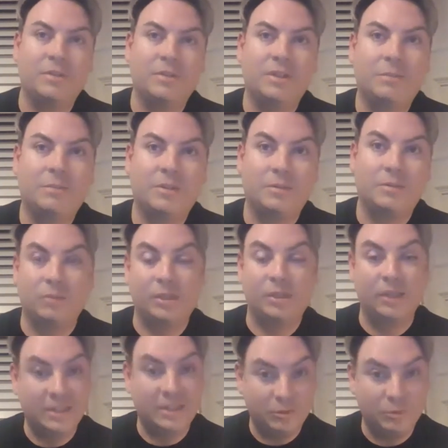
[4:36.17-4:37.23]
As the
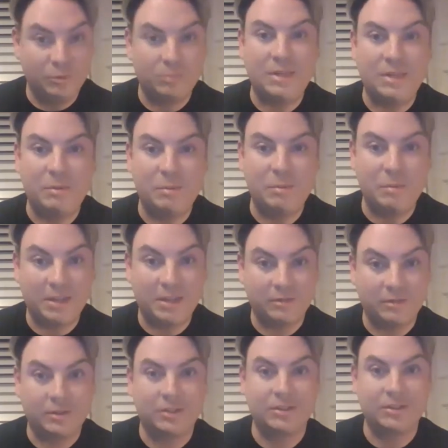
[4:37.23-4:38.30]
Linda would maybe be
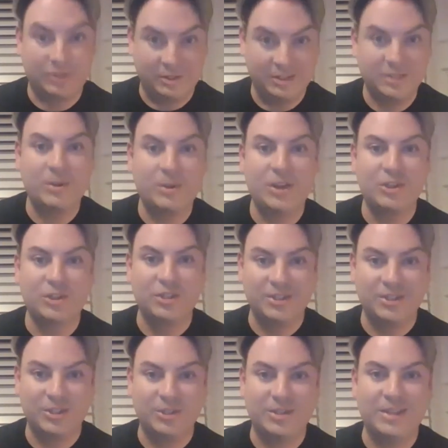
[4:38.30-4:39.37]
better answering this question,
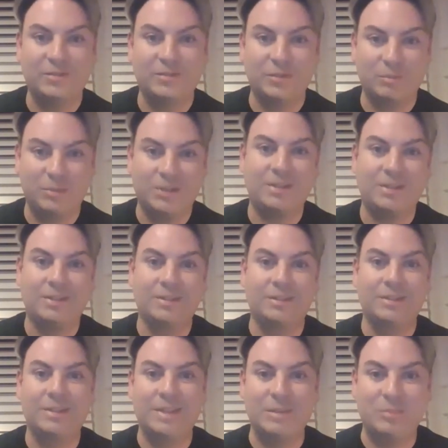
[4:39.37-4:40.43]
actually, having been
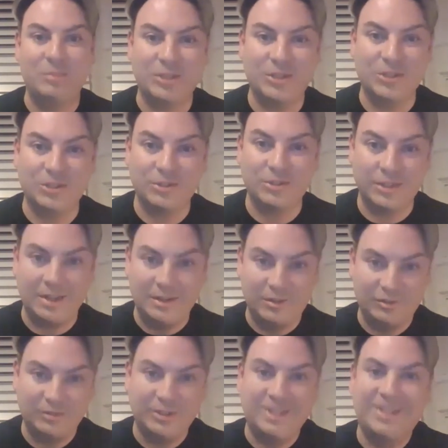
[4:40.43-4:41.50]
in that position
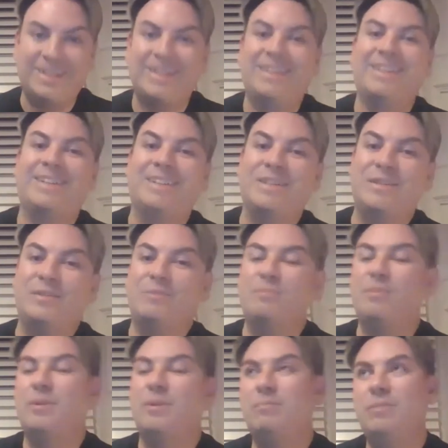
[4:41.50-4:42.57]
herself.
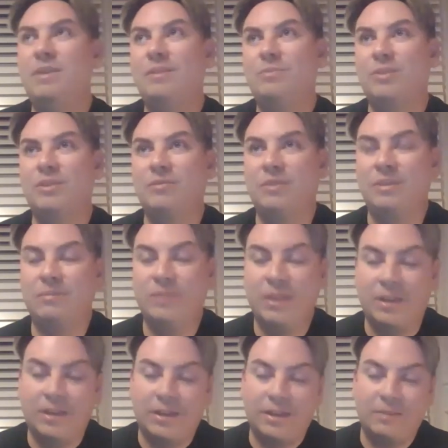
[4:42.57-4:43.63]
But being one of the,
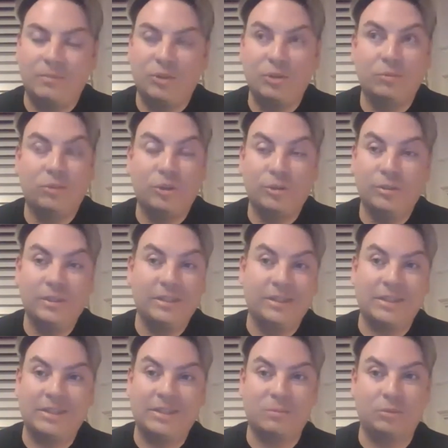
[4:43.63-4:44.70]
Googling
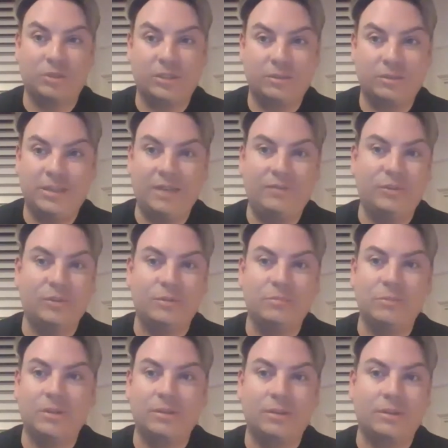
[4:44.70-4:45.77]
this will give
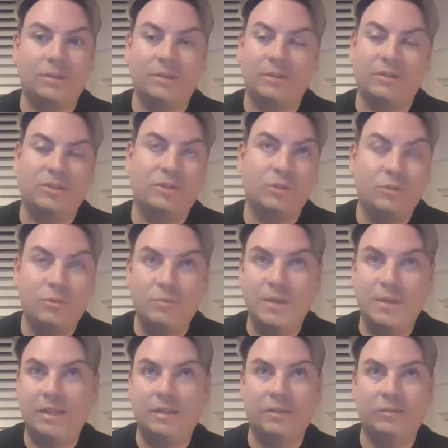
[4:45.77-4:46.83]
you so
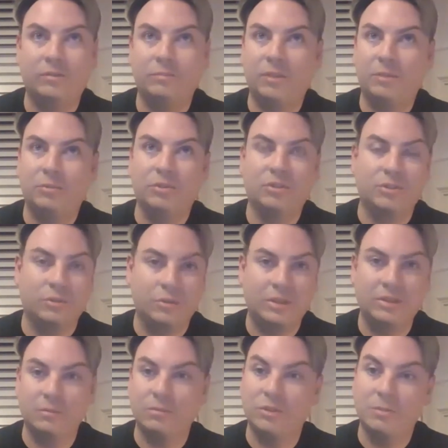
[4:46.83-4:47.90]
many different people's
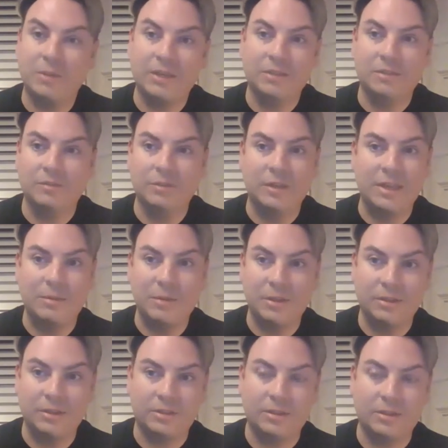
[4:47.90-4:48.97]
stories and perspectives of
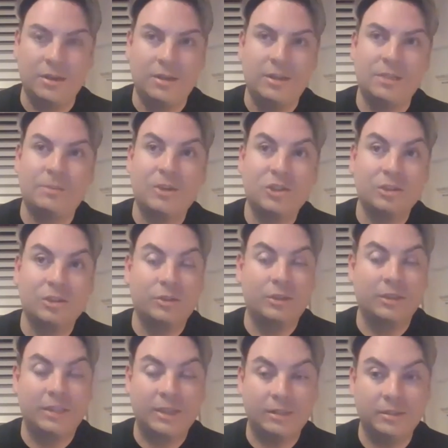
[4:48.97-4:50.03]
MS, especially looking
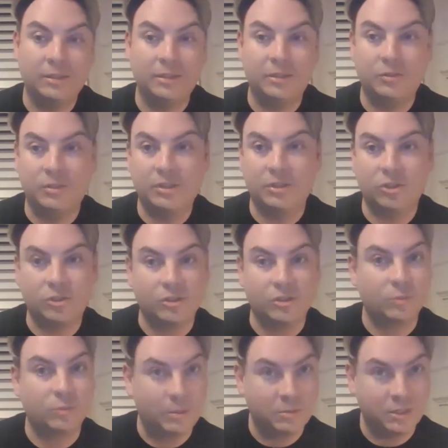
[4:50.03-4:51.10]
at the LDN Research
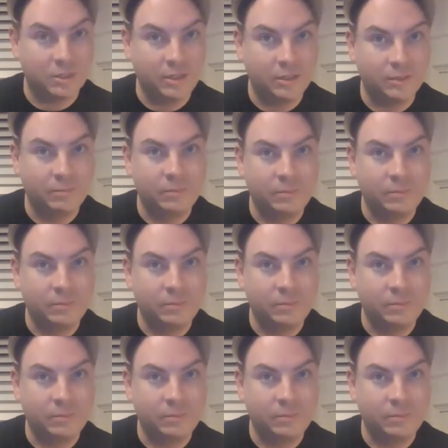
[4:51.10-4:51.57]
Trust website.